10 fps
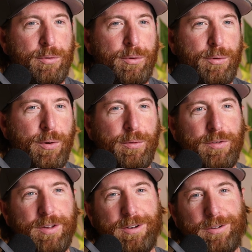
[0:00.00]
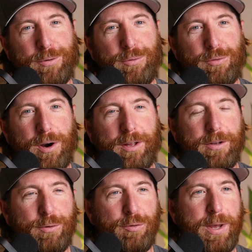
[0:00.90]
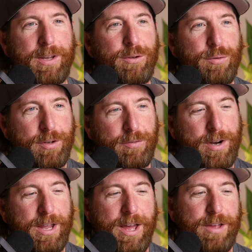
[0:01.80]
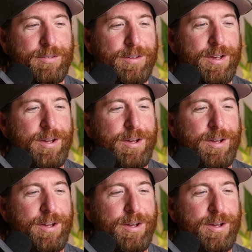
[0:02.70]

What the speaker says: who owns it, who's running it, who's making of it, I guess.